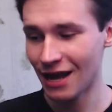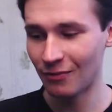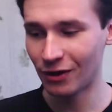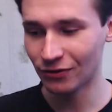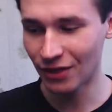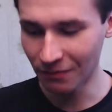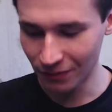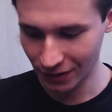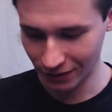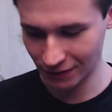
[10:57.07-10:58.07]
about them.
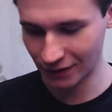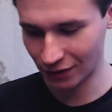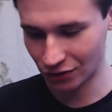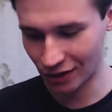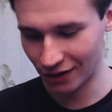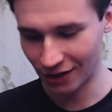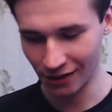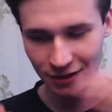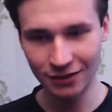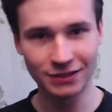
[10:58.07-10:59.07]
It is actually
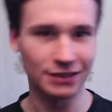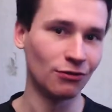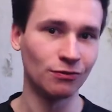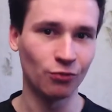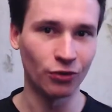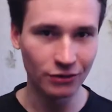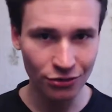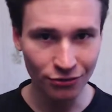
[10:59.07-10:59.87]
7.3,